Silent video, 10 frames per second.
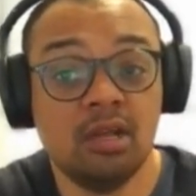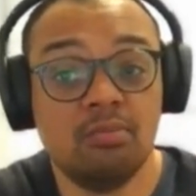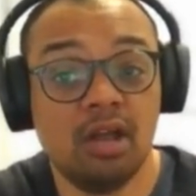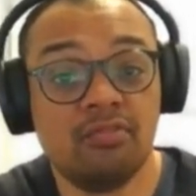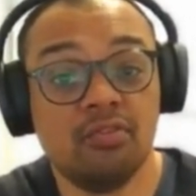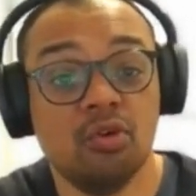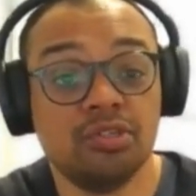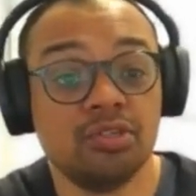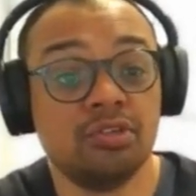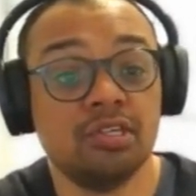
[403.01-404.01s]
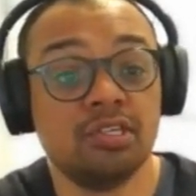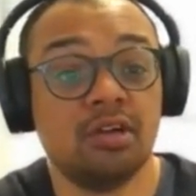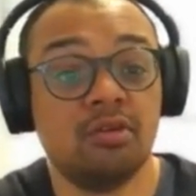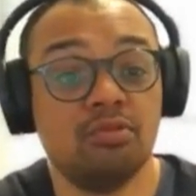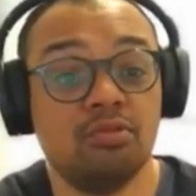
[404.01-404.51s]
But I thought it was a good
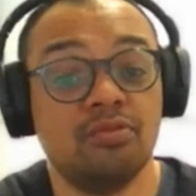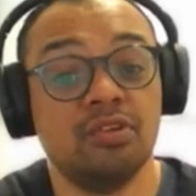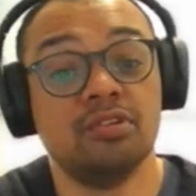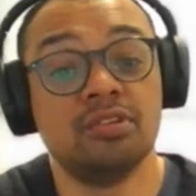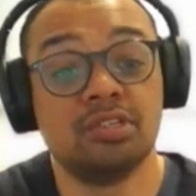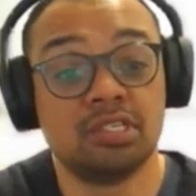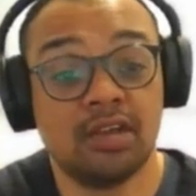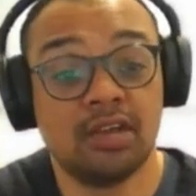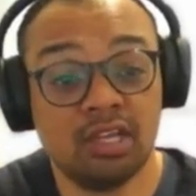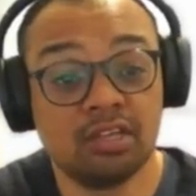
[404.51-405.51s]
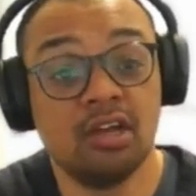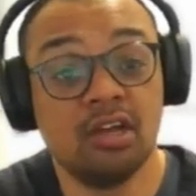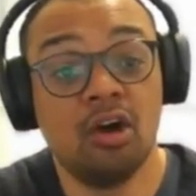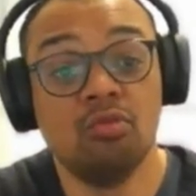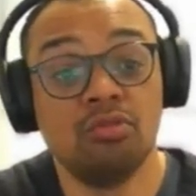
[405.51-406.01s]
example for you to just have like an
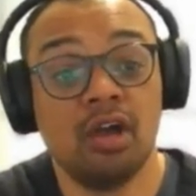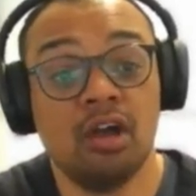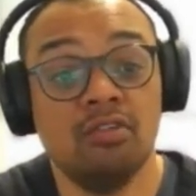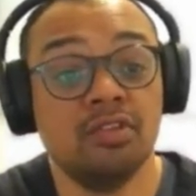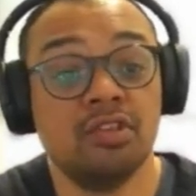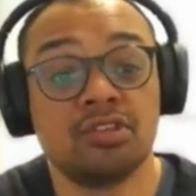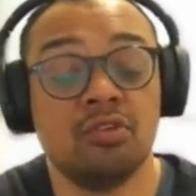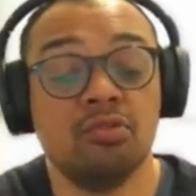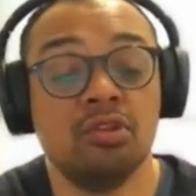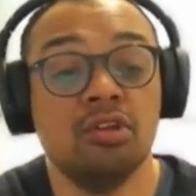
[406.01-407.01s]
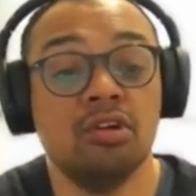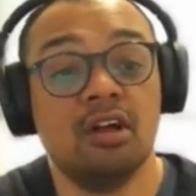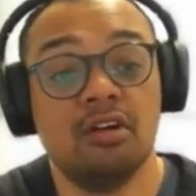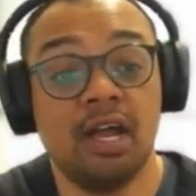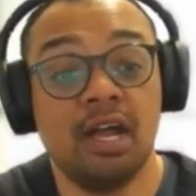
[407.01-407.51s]
older over the shoulder look
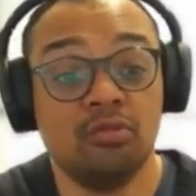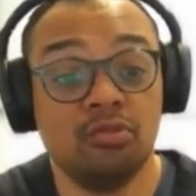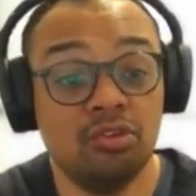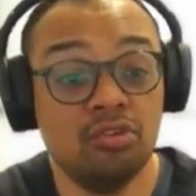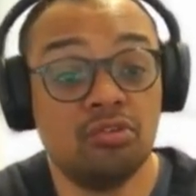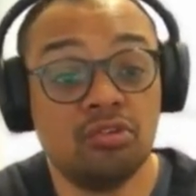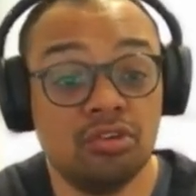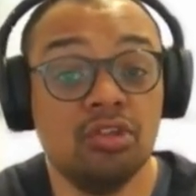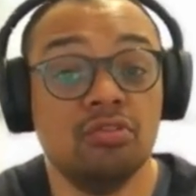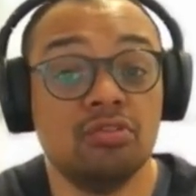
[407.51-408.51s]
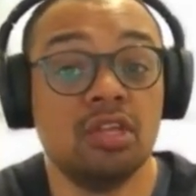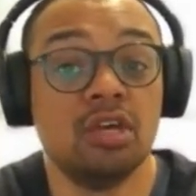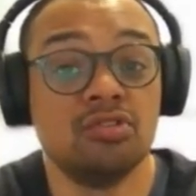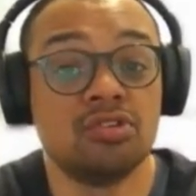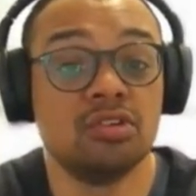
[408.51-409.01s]
of how you could use
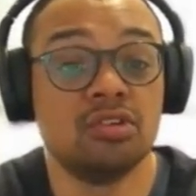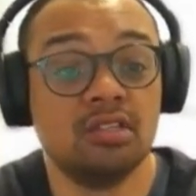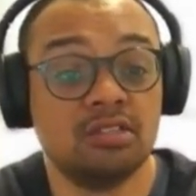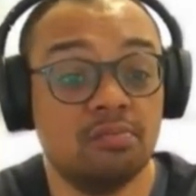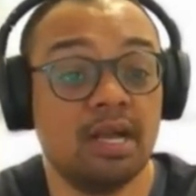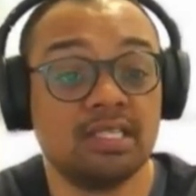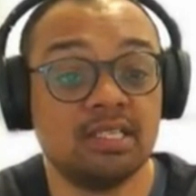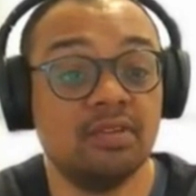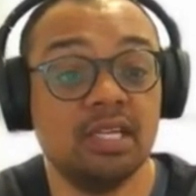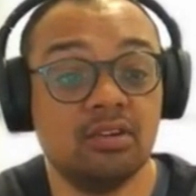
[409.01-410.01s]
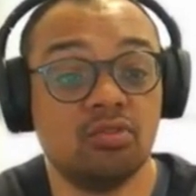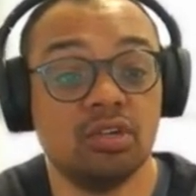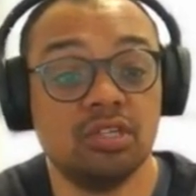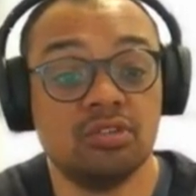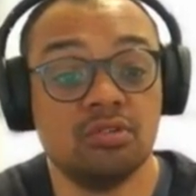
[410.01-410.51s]
Notion to massively
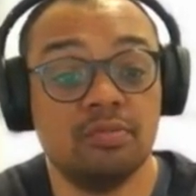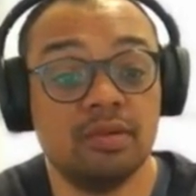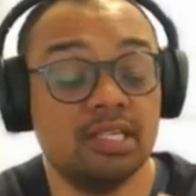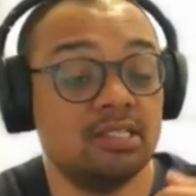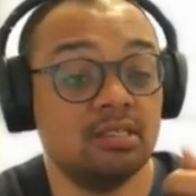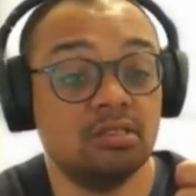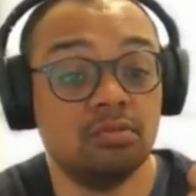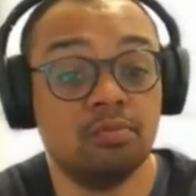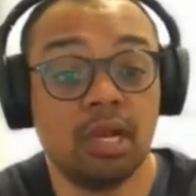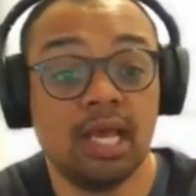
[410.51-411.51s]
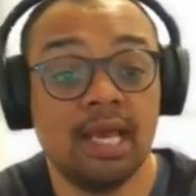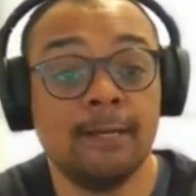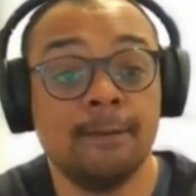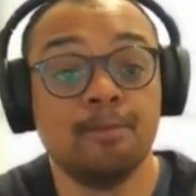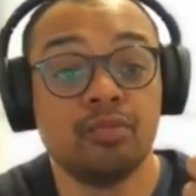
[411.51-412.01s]
increase your ability to
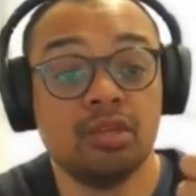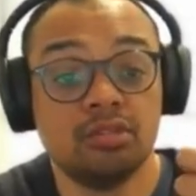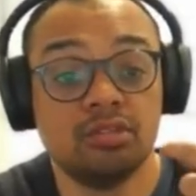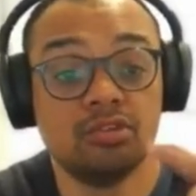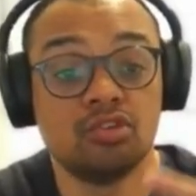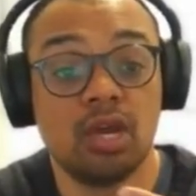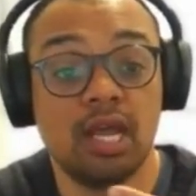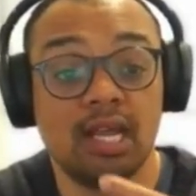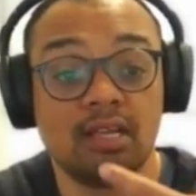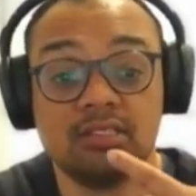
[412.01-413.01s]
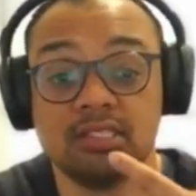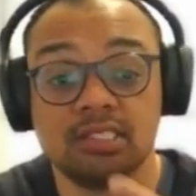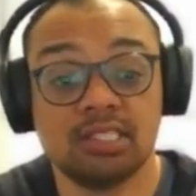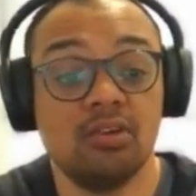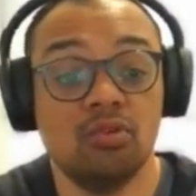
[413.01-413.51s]
plan, to track, to
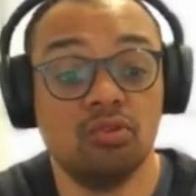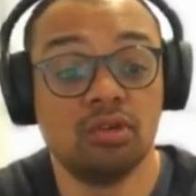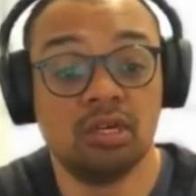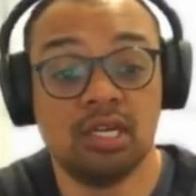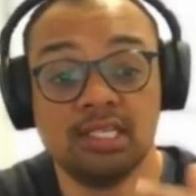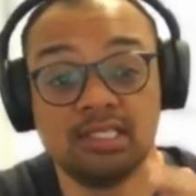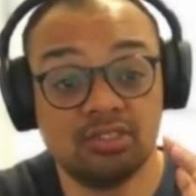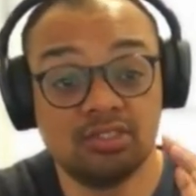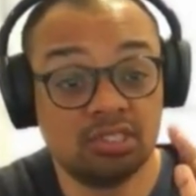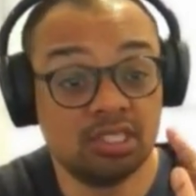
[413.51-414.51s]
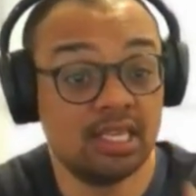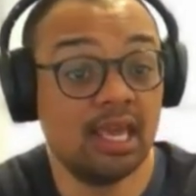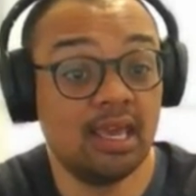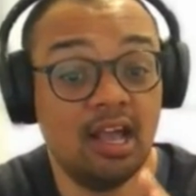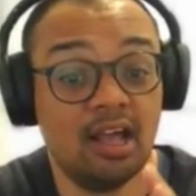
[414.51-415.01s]
stay organized, and just to
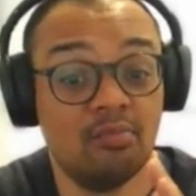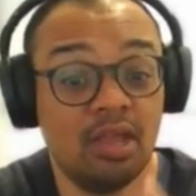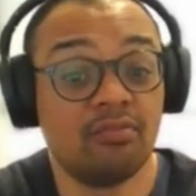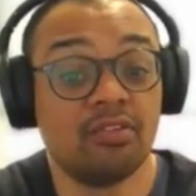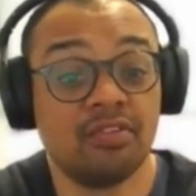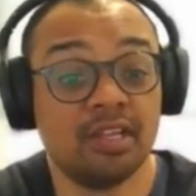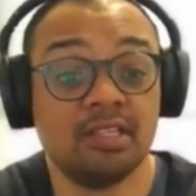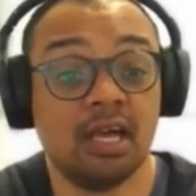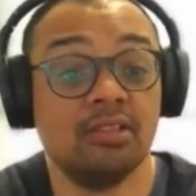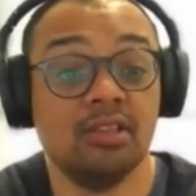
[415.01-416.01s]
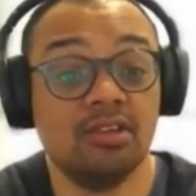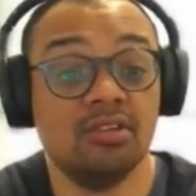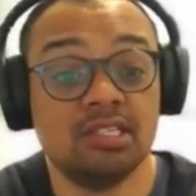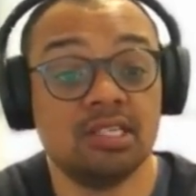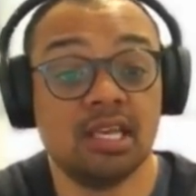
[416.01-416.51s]
get everything done that you
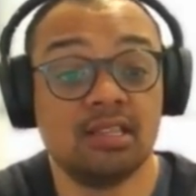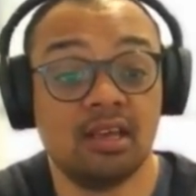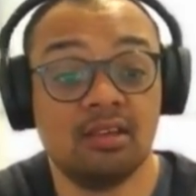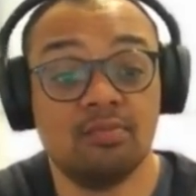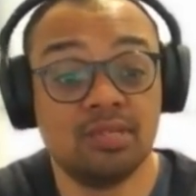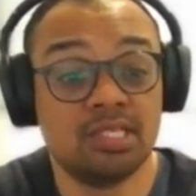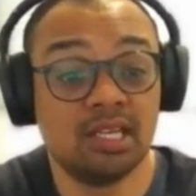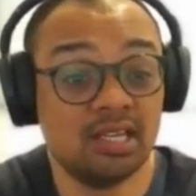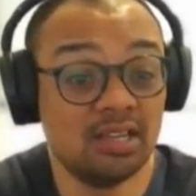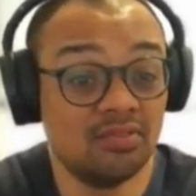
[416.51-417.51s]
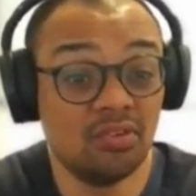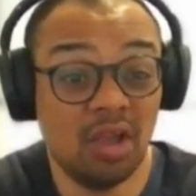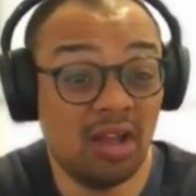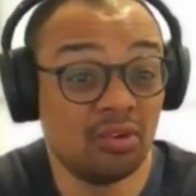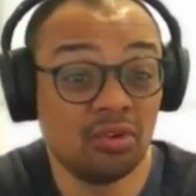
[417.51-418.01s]
need to get done, particularly if you
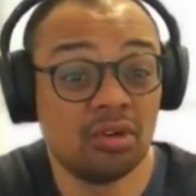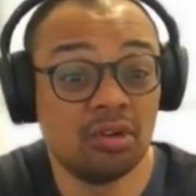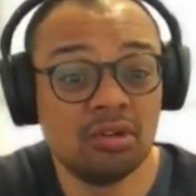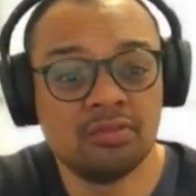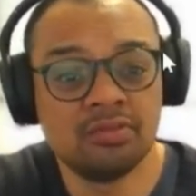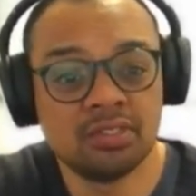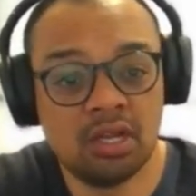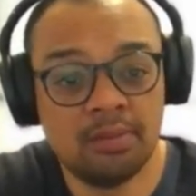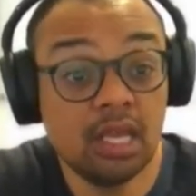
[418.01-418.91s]
haven't got a lot of time,